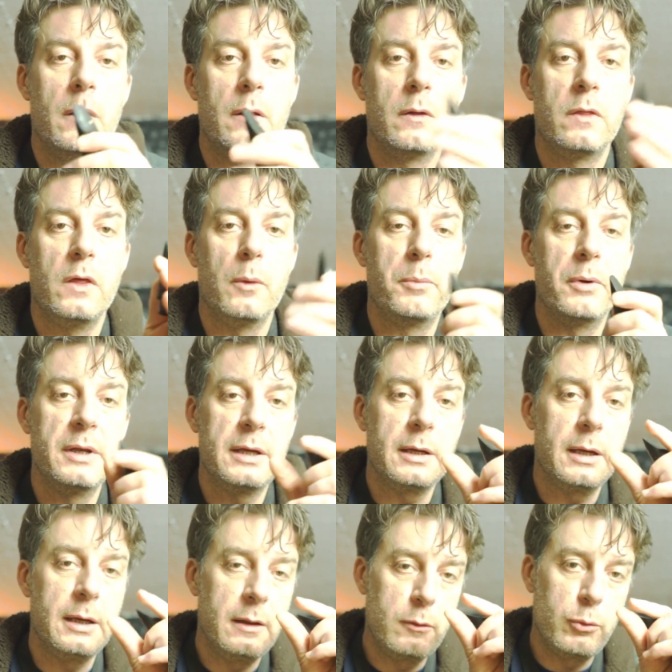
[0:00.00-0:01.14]
The opening
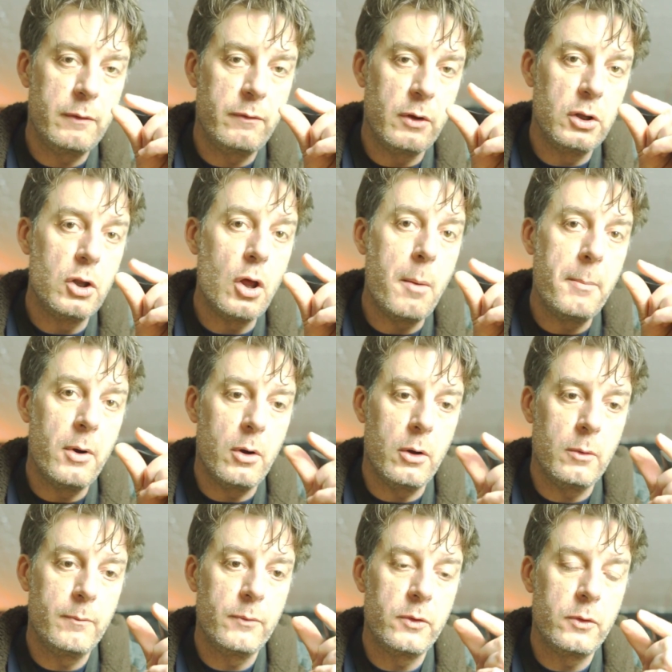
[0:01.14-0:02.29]
is with a number.
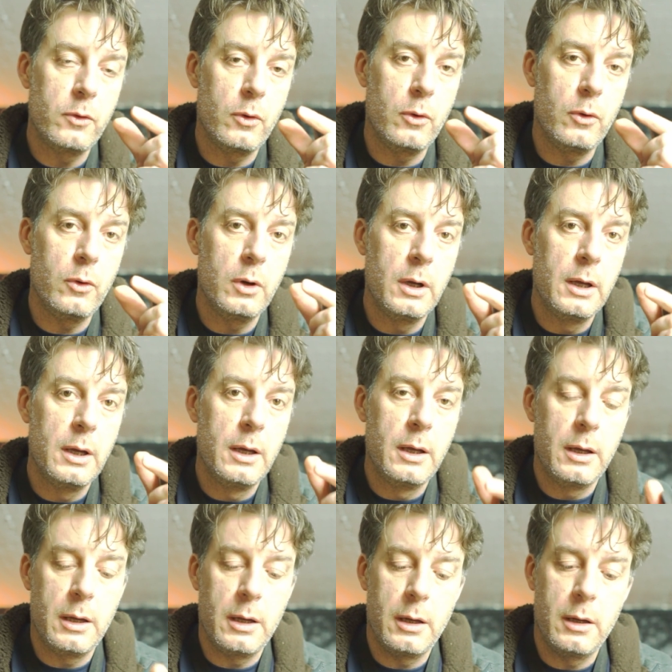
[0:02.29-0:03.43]
So
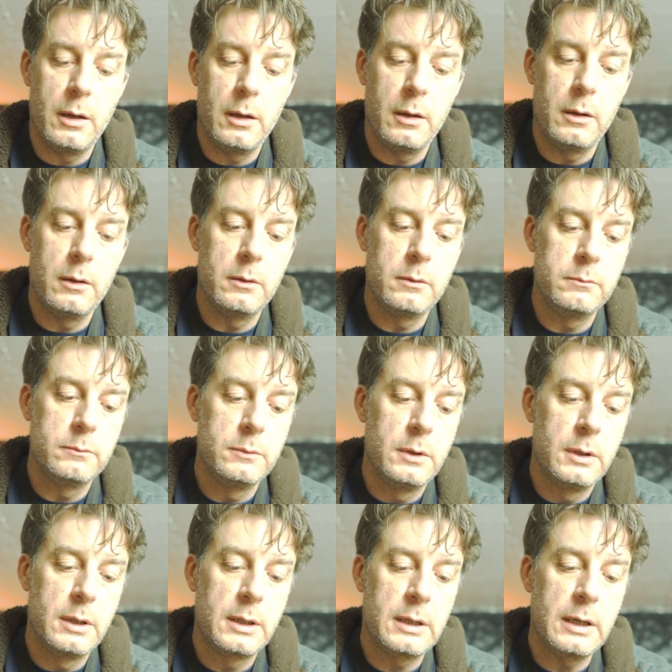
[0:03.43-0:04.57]

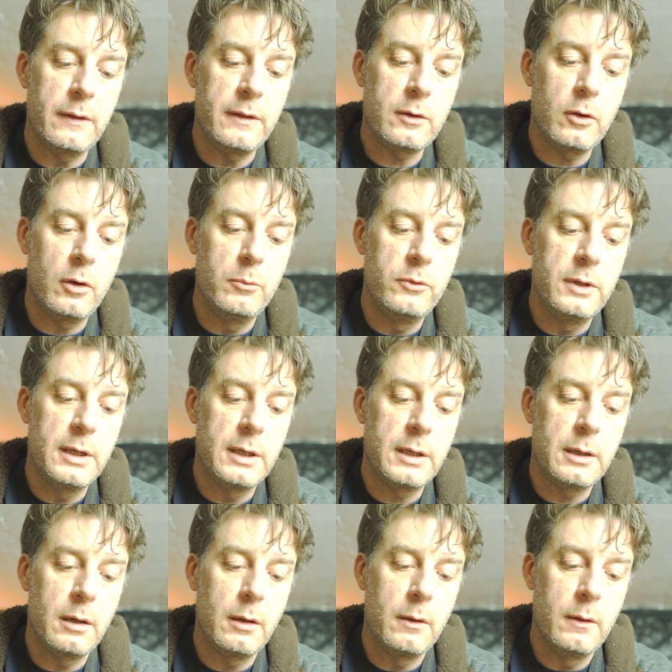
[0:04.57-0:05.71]
classical music,
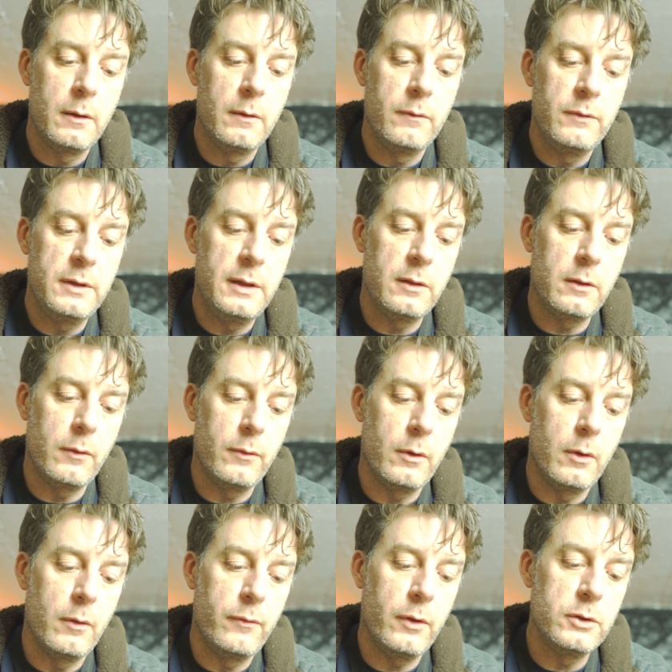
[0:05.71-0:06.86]
this is a
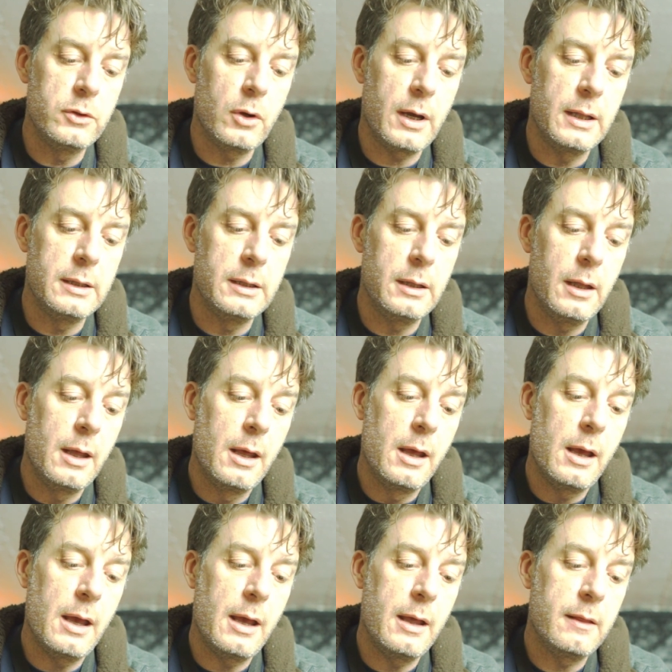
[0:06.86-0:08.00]
Vonderen
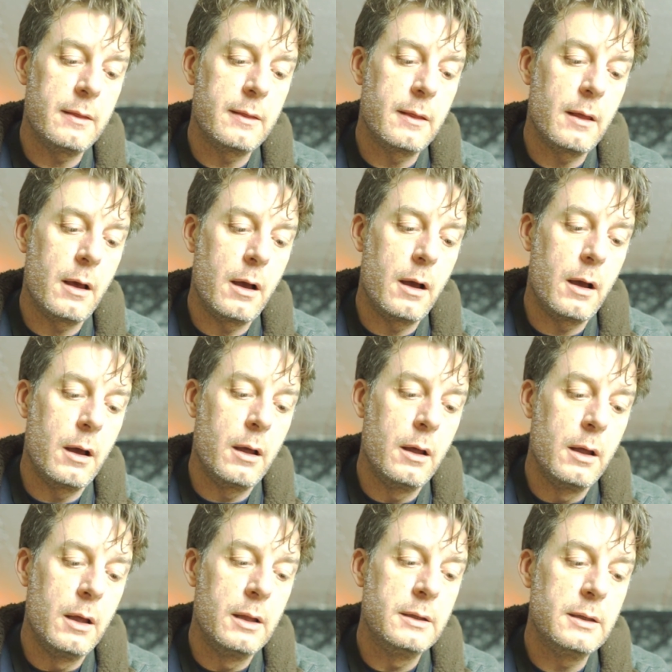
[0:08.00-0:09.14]

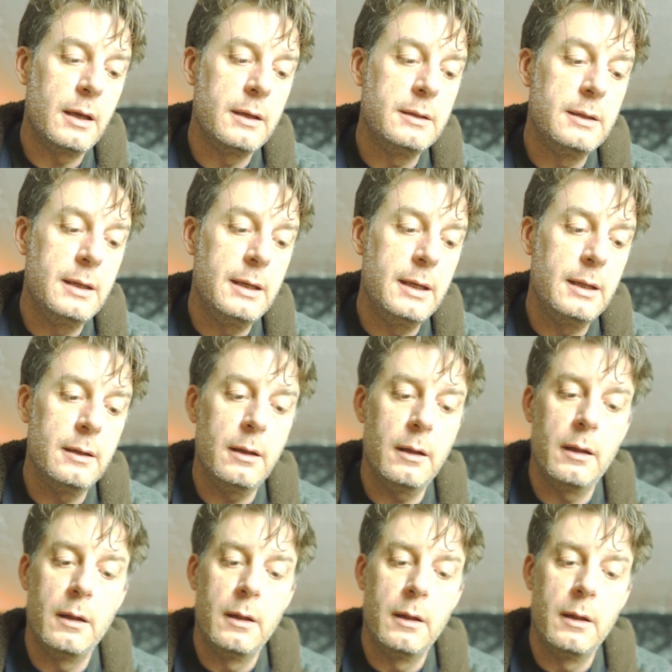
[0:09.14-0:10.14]
S19